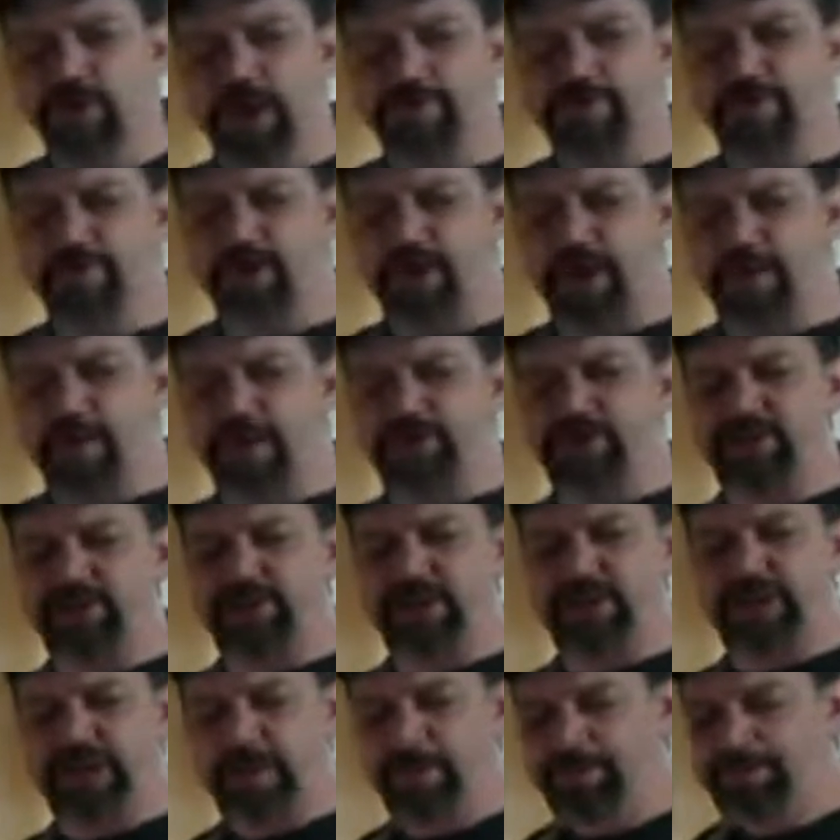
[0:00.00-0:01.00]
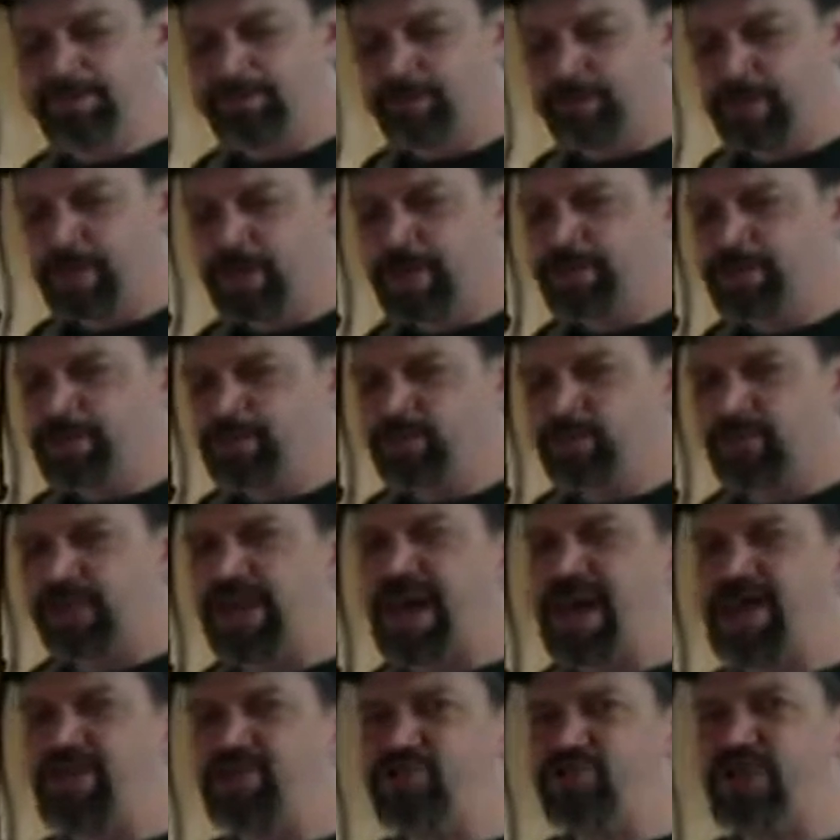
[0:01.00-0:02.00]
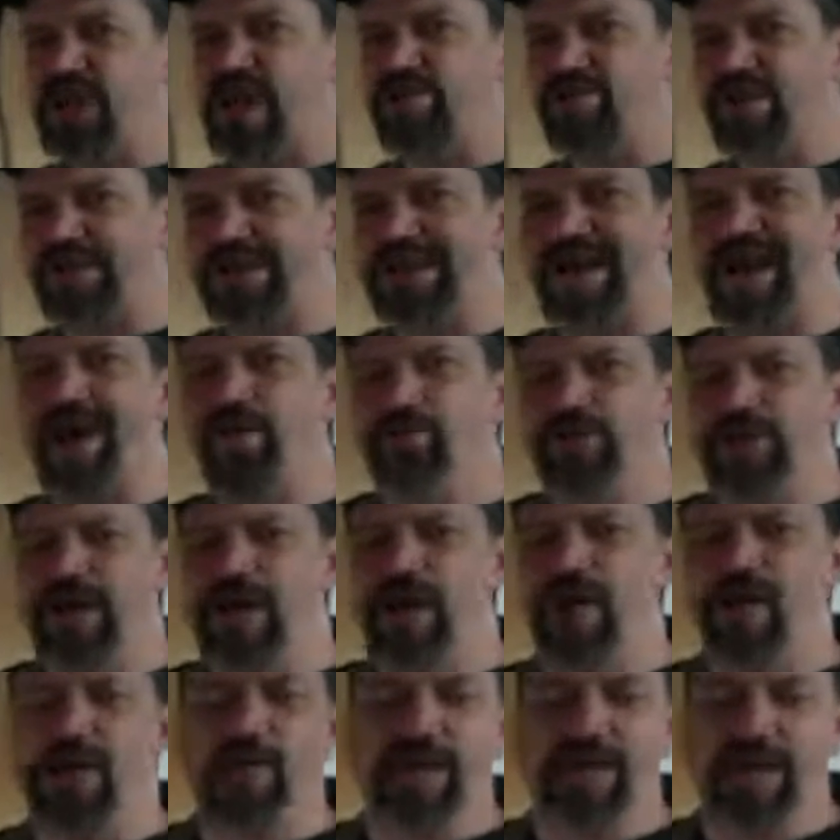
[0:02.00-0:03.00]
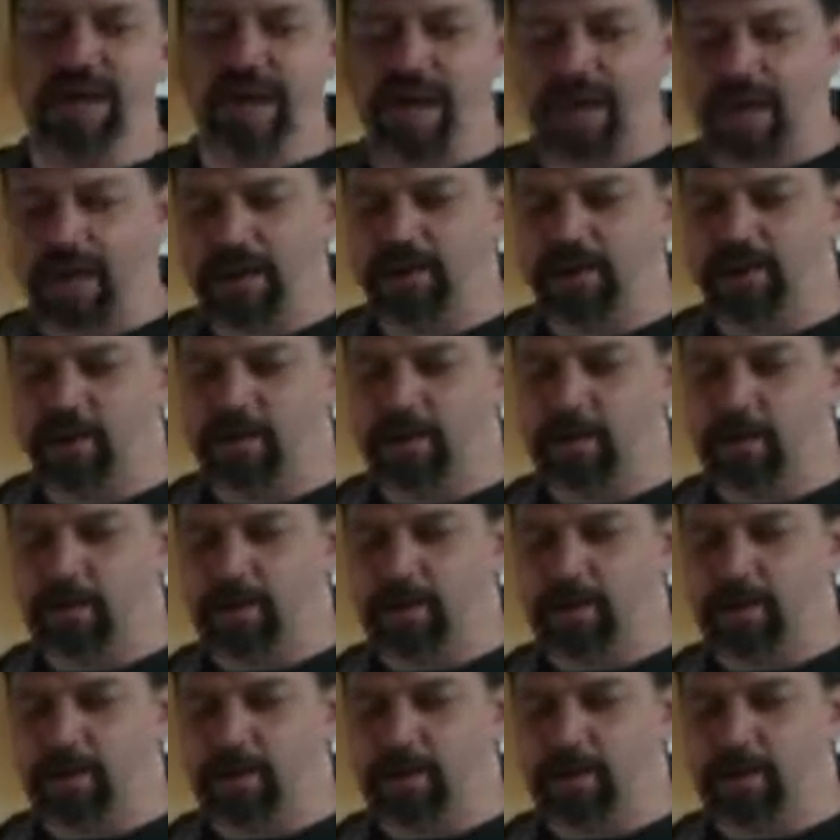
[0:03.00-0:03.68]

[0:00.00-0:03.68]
MHC. They actually have a countdown on my calendar.